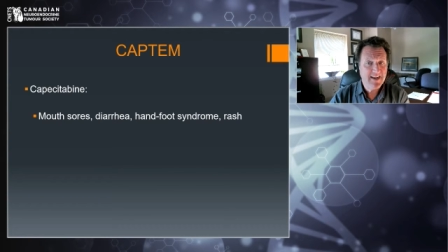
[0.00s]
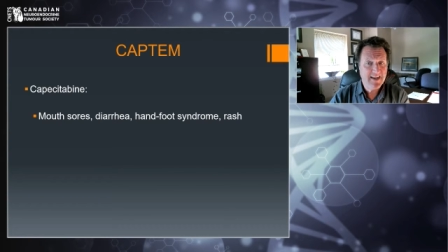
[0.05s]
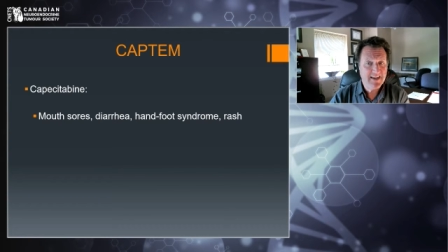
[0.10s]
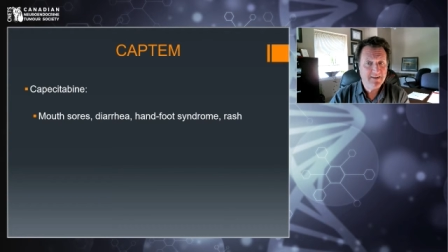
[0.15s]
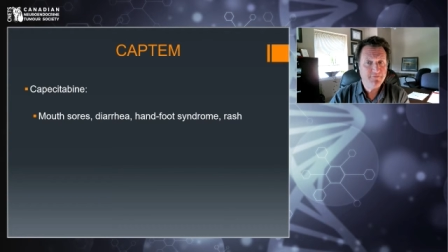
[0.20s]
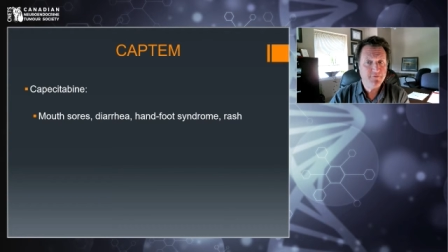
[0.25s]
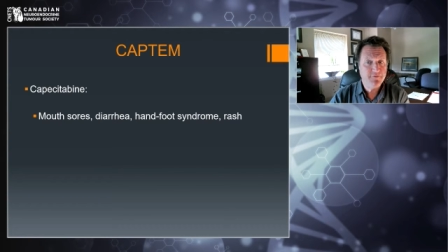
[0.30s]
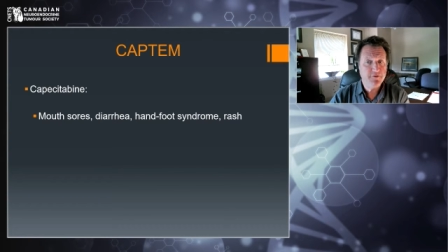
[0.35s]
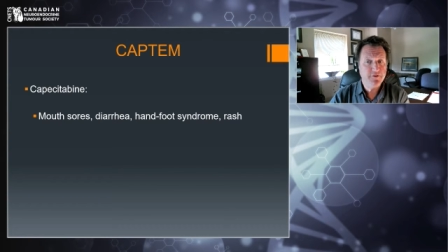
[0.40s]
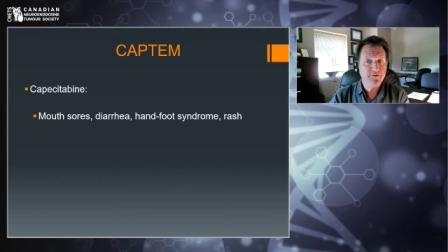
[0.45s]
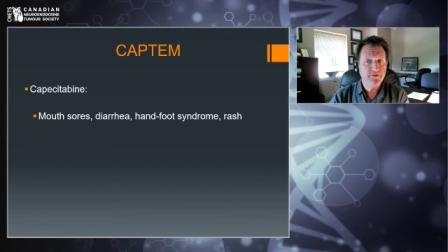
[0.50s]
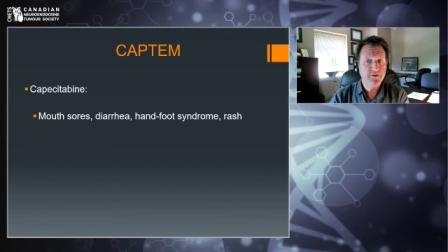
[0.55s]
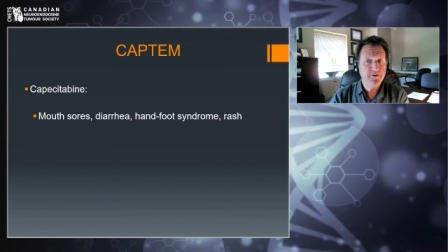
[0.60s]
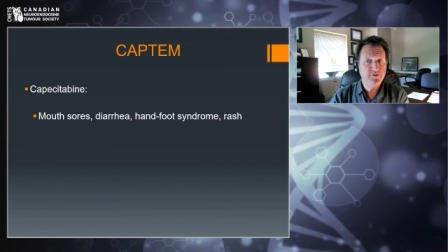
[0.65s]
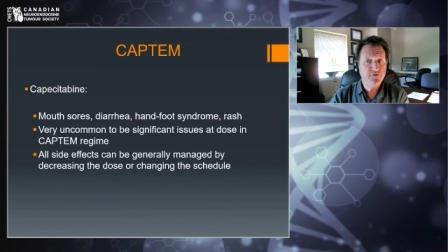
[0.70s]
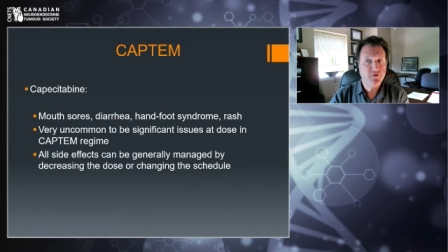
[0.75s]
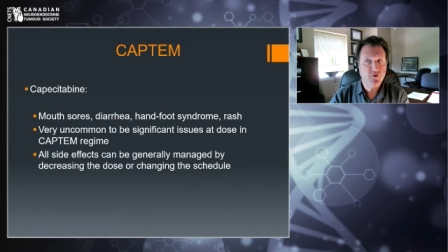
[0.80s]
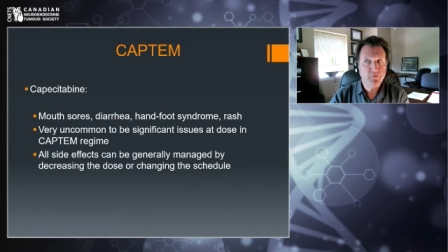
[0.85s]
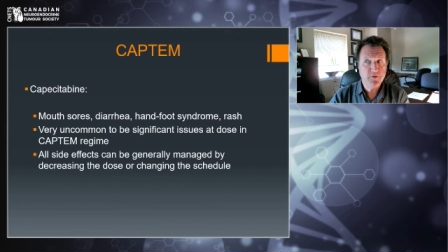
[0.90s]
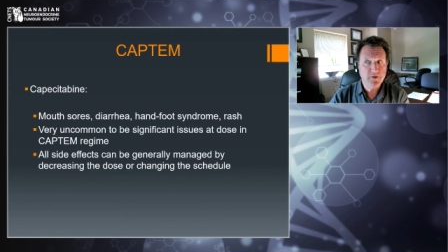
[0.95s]
hand foot
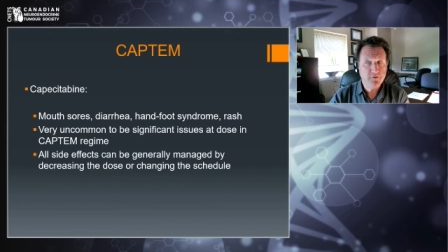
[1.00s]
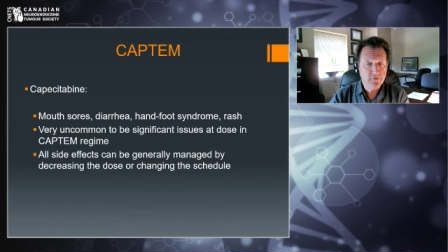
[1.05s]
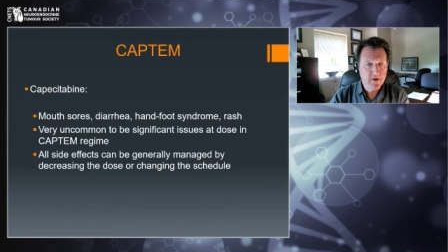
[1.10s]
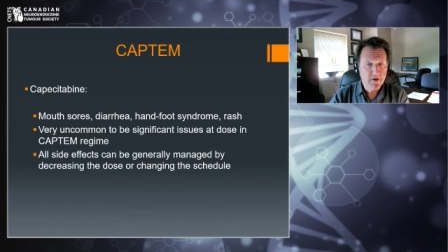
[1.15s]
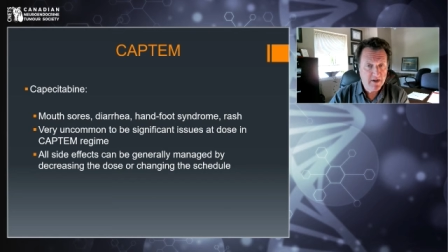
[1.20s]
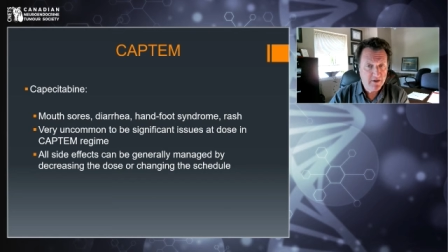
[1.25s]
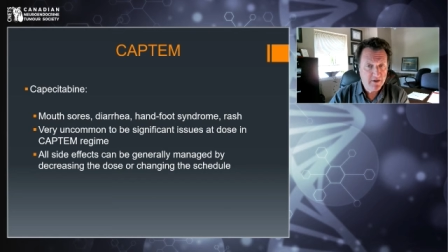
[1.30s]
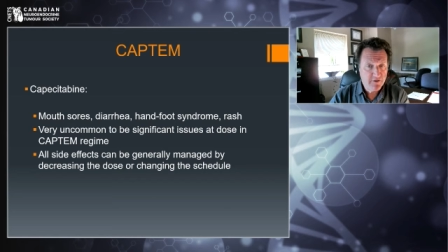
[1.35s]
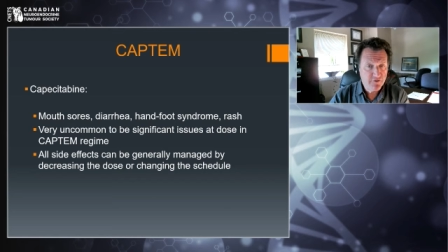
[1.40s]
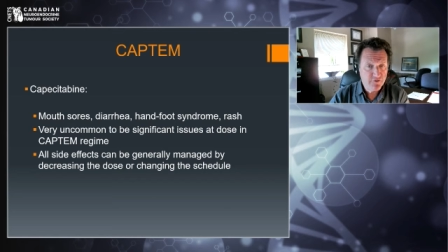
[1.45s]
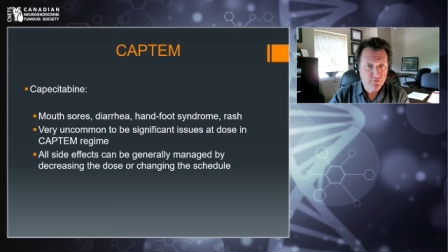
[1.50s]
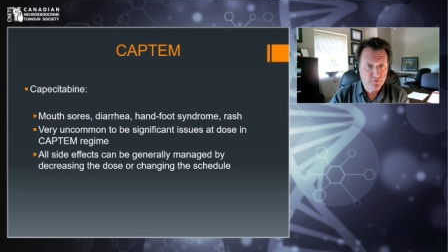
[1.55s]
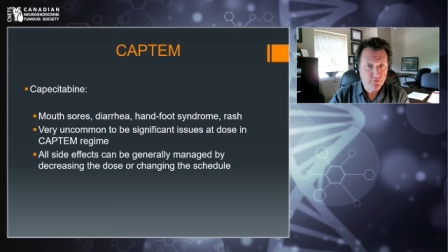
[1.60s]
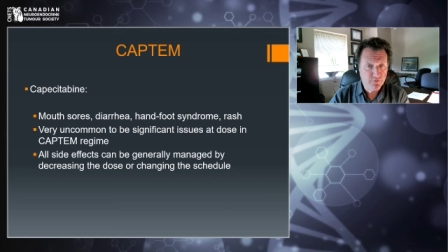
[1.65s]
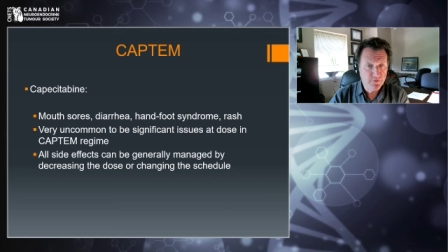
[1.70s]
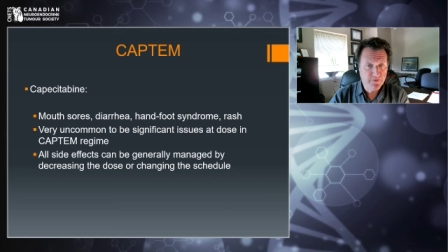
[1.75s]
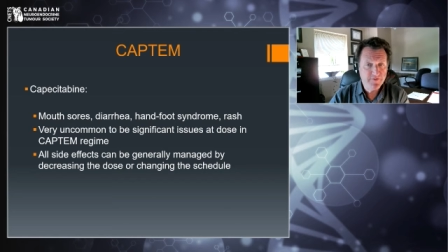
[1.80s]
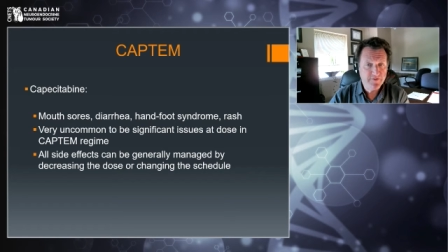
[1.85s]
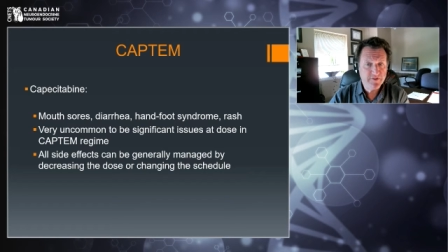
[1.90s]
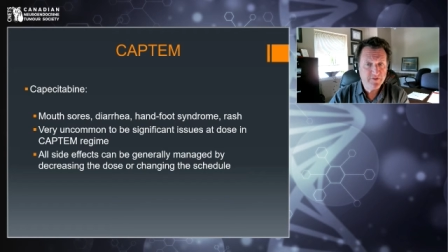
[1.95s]
syndrome, and rash, which
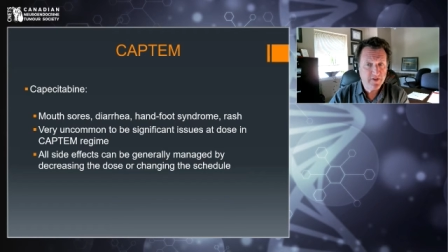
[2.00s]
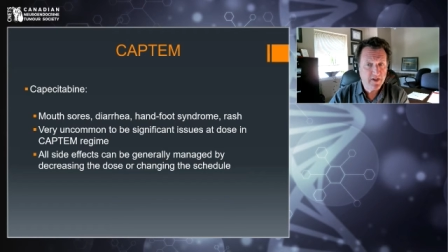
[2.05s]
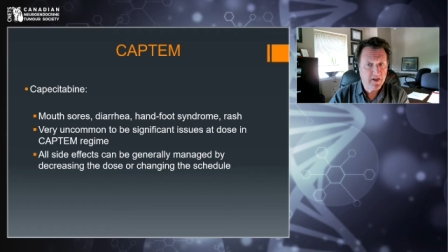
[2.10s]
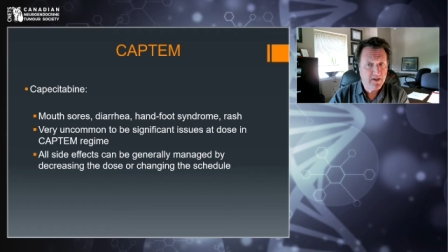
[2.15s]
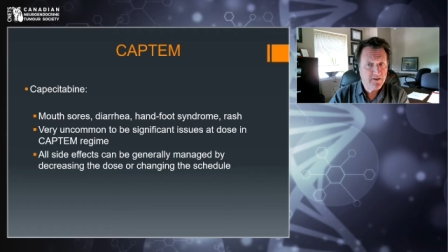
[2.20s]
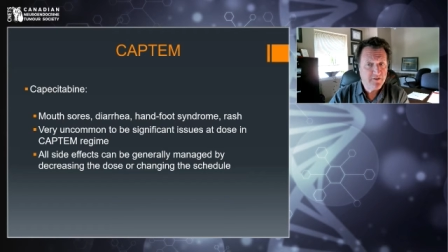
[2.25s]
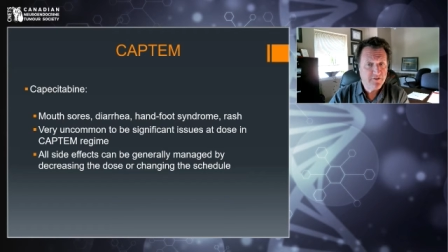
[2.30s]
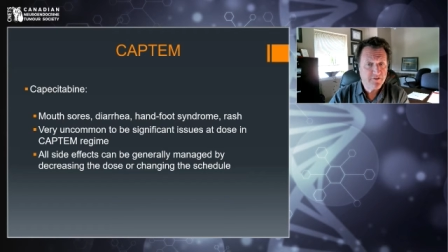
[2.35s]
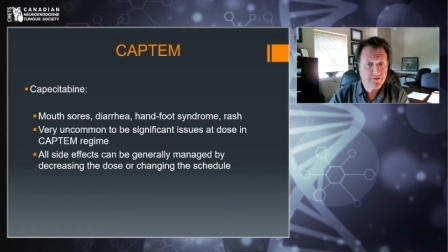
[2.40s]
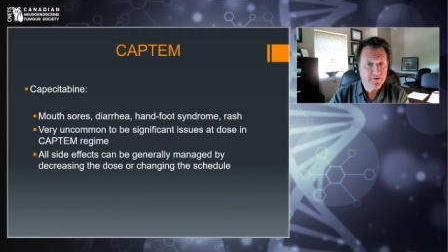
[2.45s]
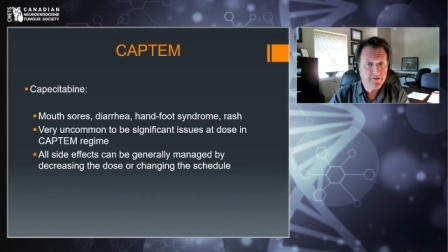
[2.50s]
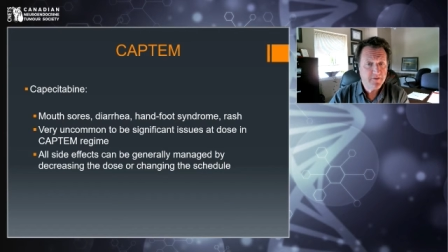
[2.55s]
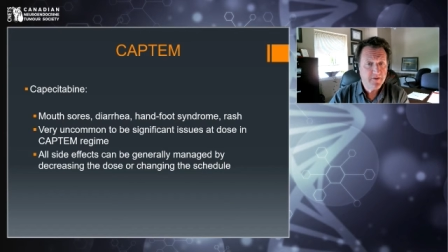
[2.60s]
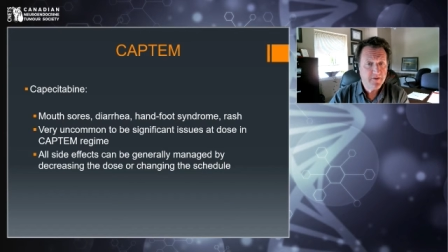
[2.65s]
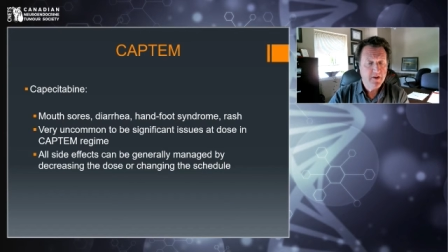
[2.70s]
we've discussed.